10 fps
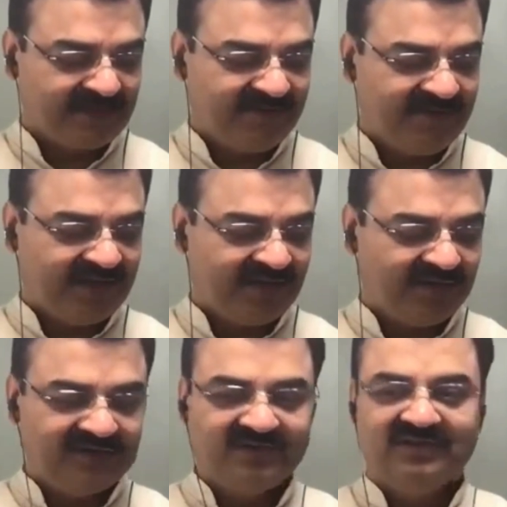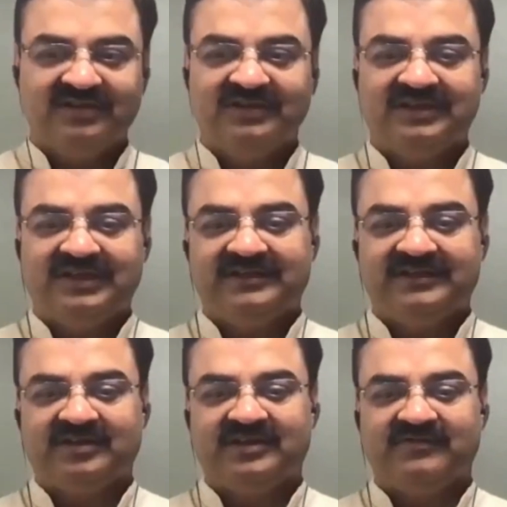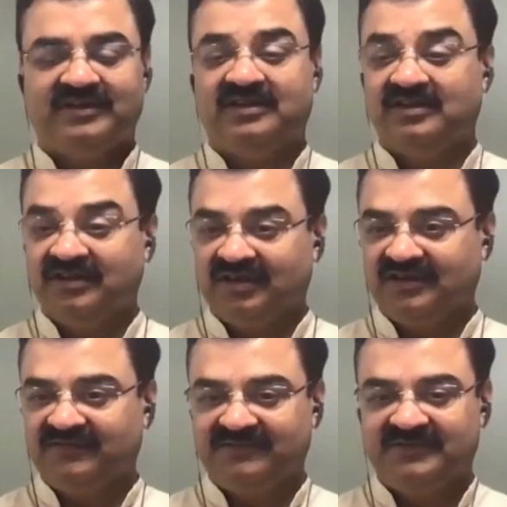we are also talking with a lot of